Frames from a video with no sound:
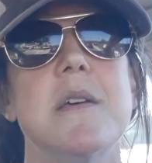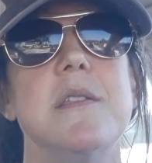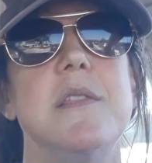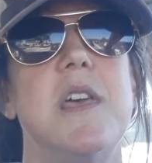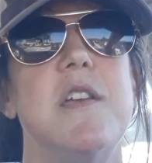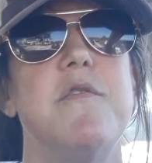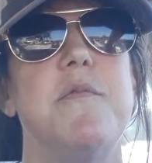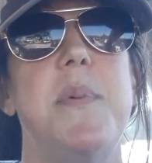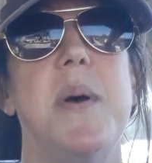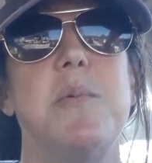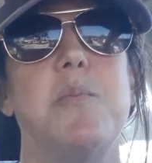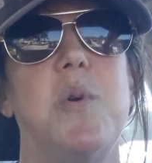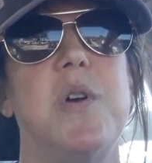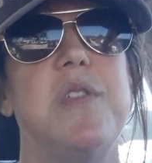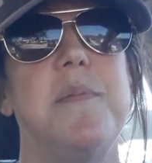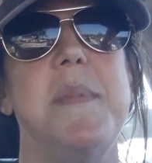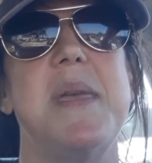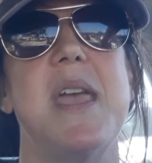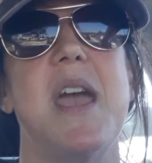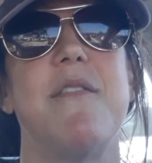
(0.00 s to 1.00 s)
They've been
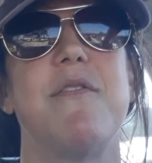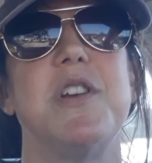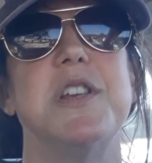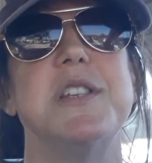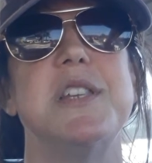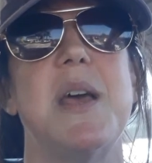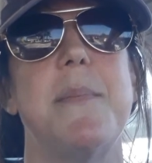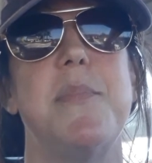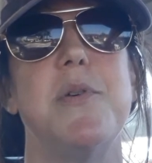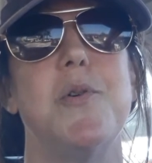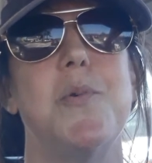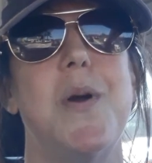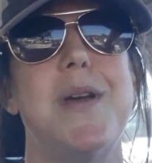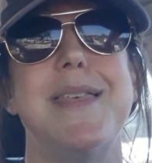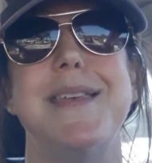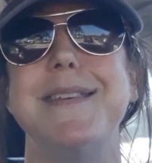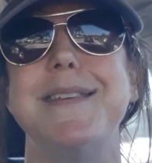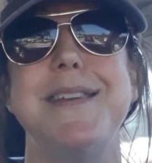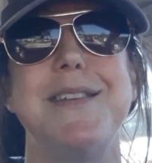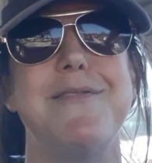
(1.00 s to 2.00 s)
with me every step of the way.
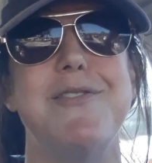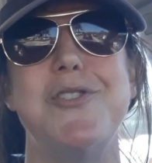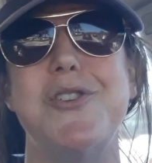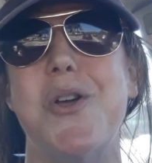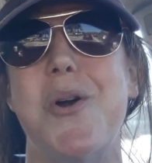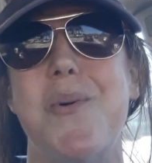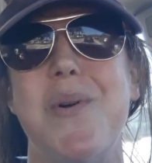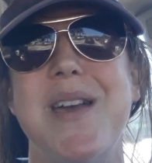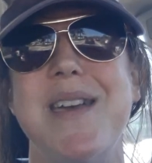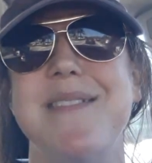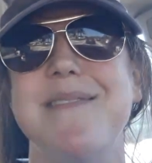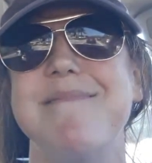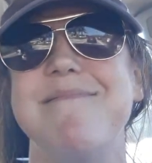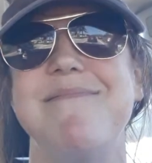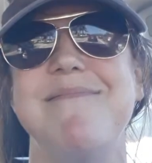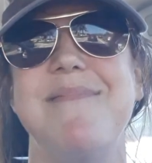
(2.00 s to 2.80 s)
They didn't even know it.